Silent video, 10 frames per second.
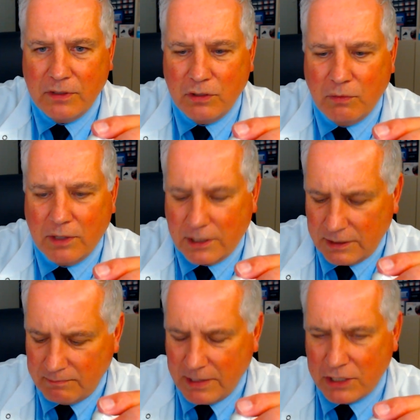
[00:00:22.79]
You want
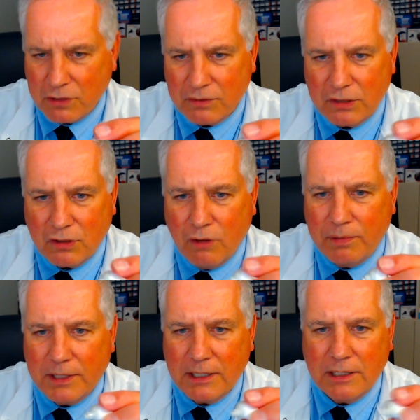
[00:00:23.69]
to make sure this
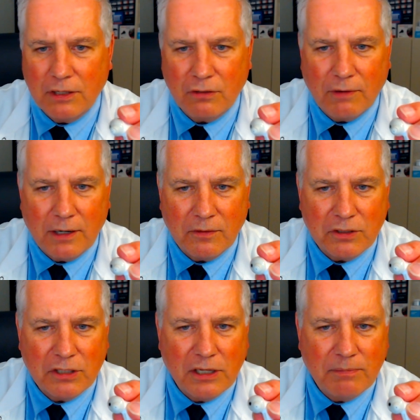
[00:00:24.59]
opening here right on the
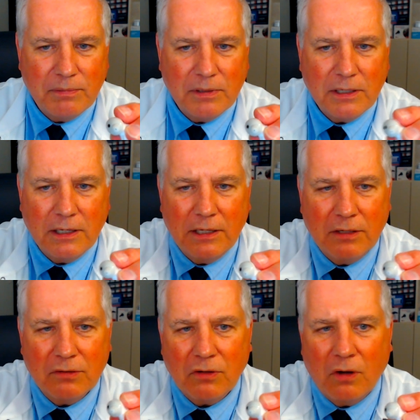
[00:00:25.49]
tip
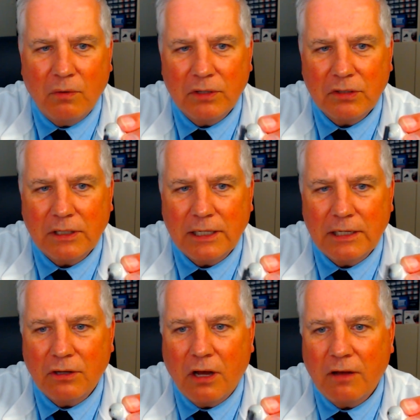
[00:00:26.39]
is always
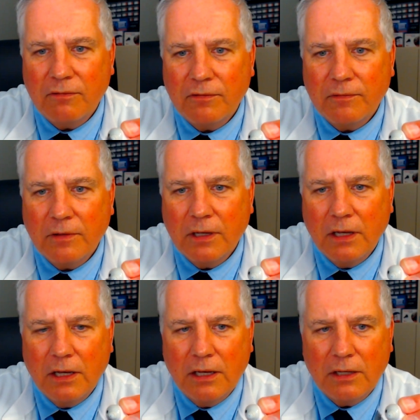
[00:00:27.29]
cleaned off.
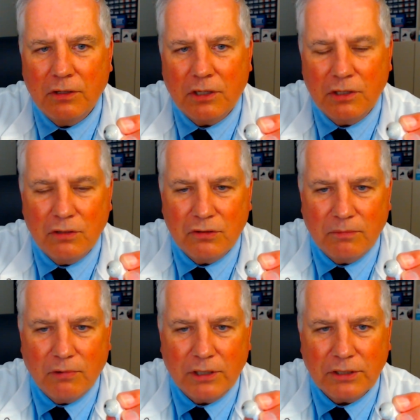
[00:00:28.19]
You can use the
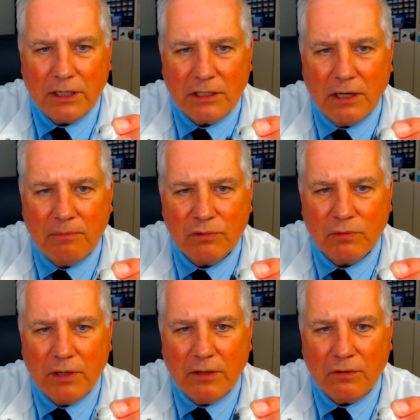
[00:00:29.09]
brush that it comes
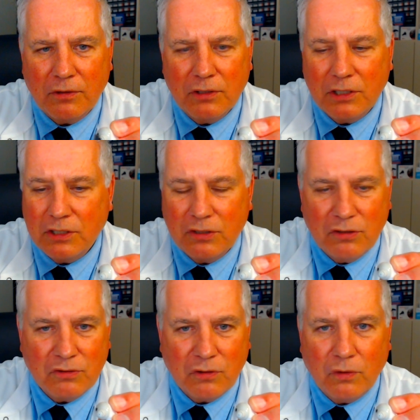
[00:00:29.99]
with, or you can just
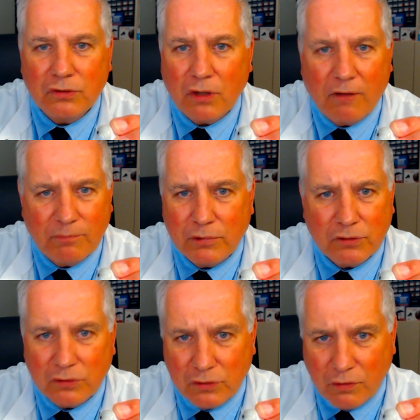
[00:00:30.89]
use an old soft
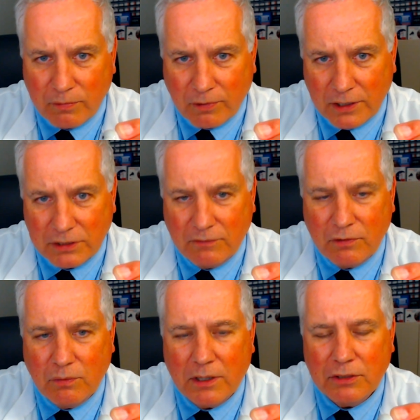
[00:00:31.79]
bristle toothbrush if
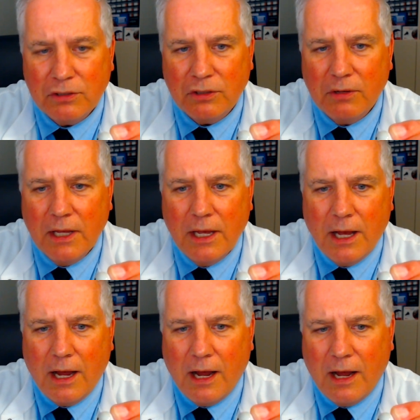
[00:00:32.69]
you wanted to.
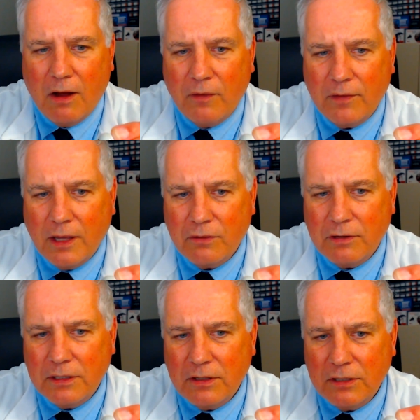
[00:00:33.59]
On the other
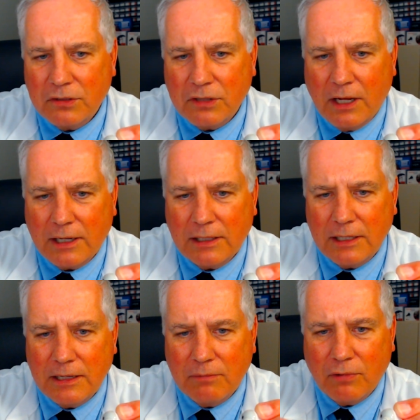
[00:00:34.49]
end of this
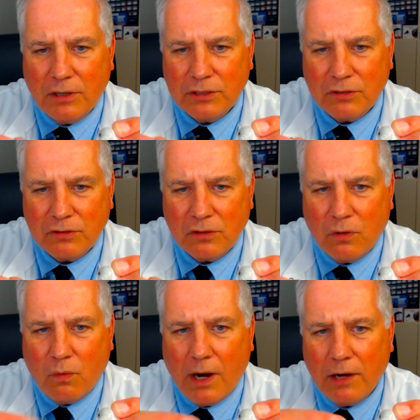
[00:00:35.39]
cleaning brush, there's a little
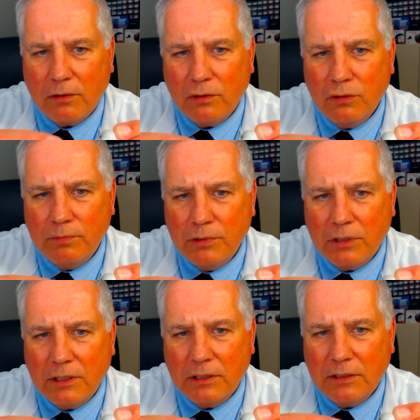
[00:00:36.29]
wire loop. You
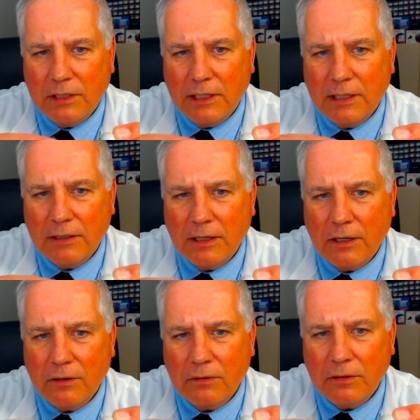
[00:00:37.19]
can dig in
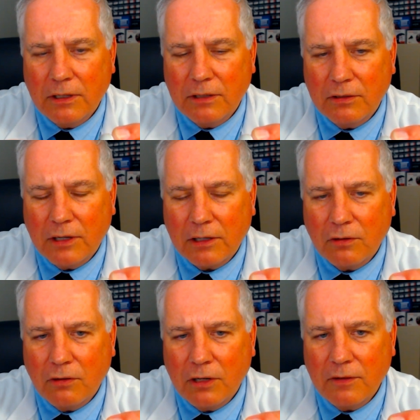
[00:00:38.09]
there, and you're not going
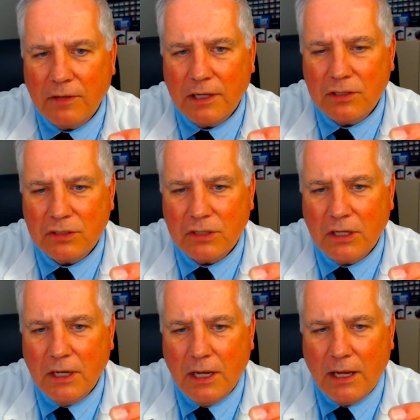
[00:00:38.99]
to hurt anything. Just
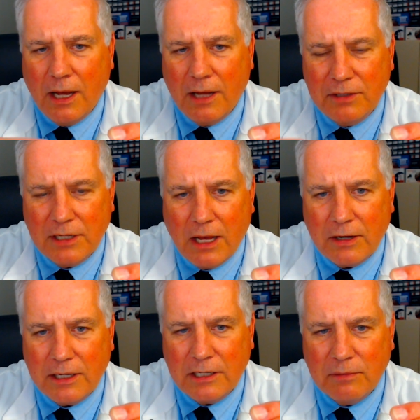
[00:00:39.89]
dig out
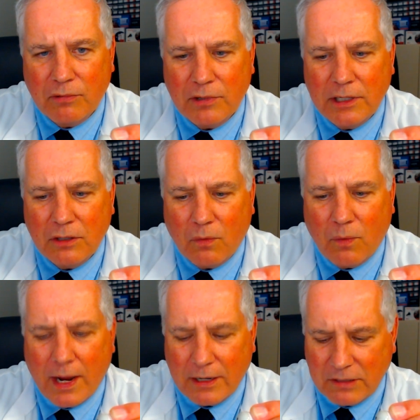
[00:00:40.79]
any debris or
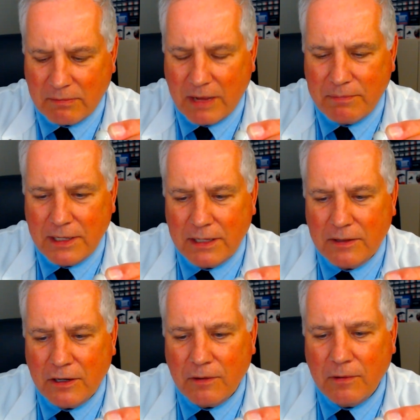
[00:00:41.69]
wax that might be in
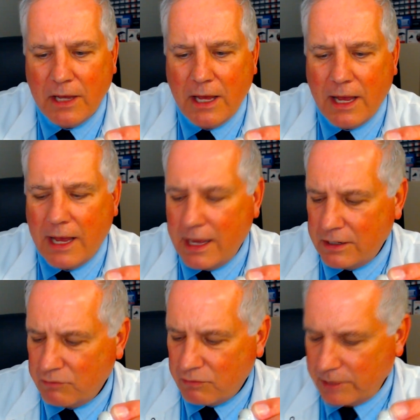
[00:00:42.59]
there.
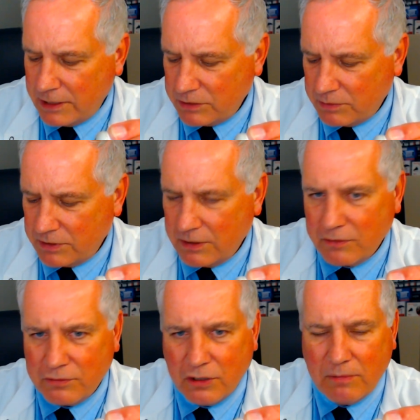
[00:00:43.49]
And to replace it with
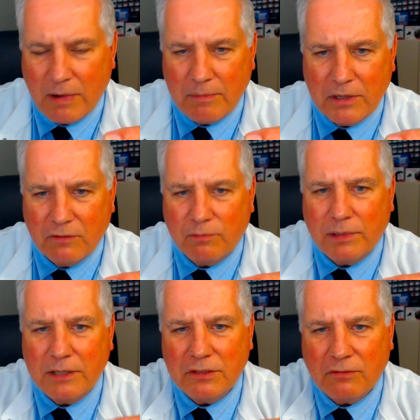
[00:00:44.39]
another dome, I'm going to
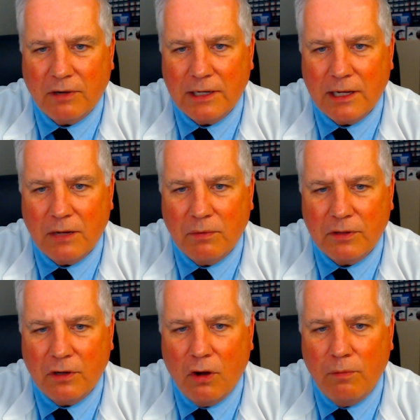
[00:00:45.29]
replace it right now with
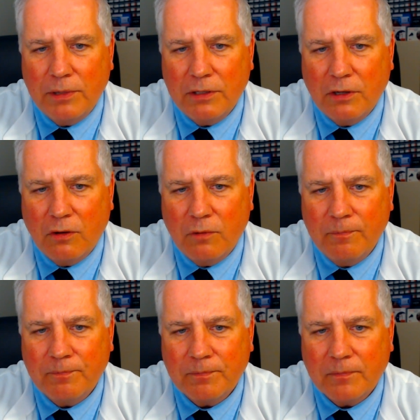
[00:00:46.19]
an open dome.
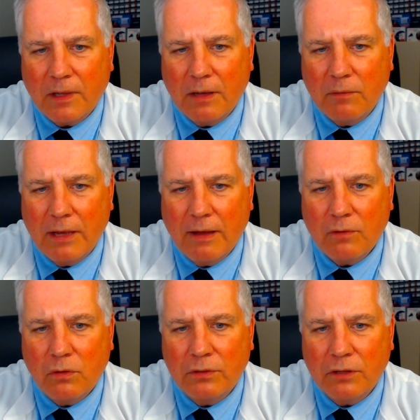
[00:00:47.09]
And we have a
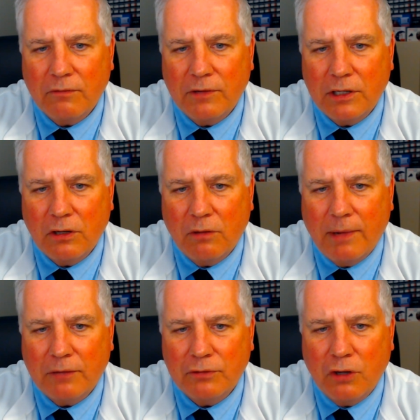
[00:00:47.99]
whole other video
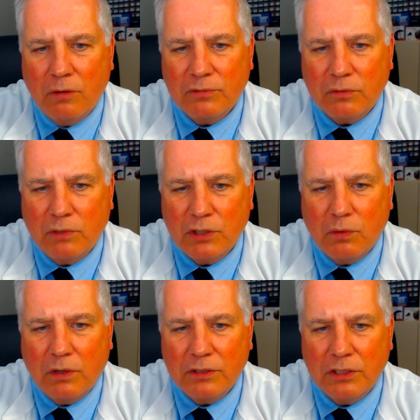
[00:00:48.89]
about domes and which
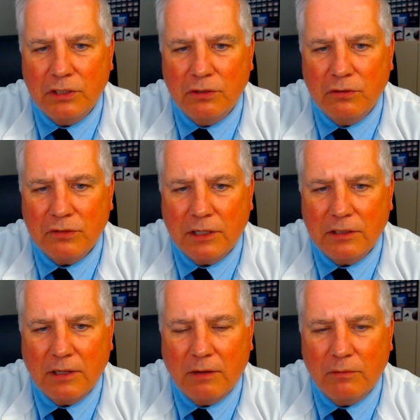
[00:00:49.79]
one to use that
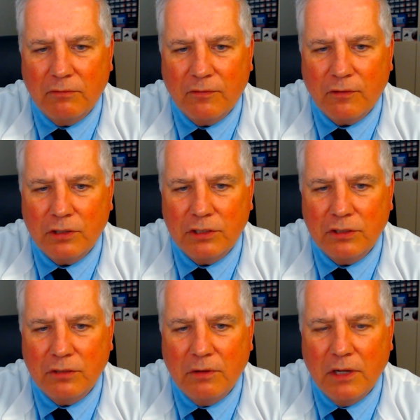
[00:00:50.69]
I would refer you
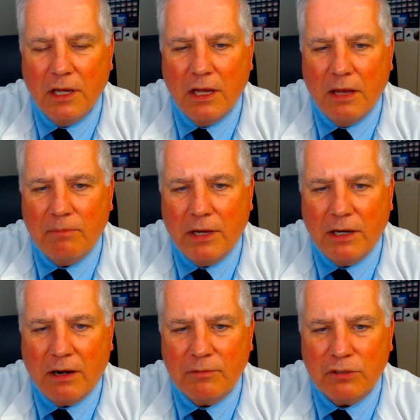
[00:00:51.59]
to. But
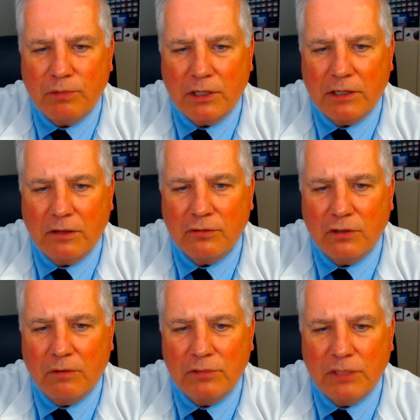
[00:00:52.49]
here I'm just putting another
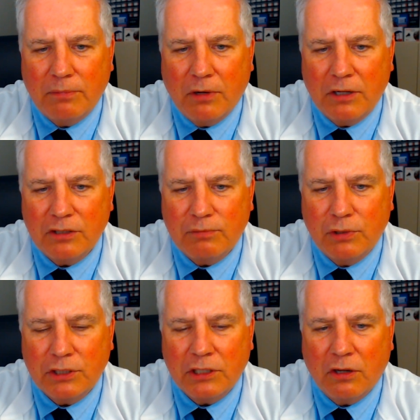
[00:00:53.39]
dome tip on, just
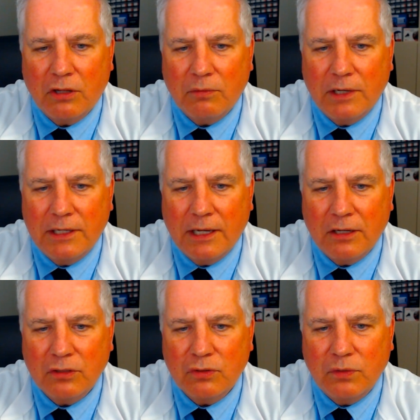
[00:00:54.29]
pushing it all the way
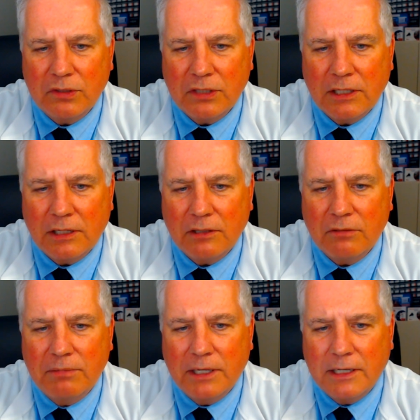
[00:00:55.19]
down, twisting it a little
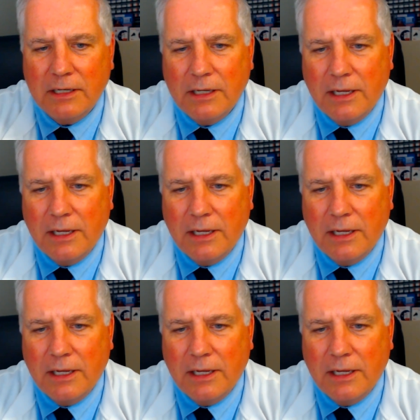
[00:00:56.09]
bit.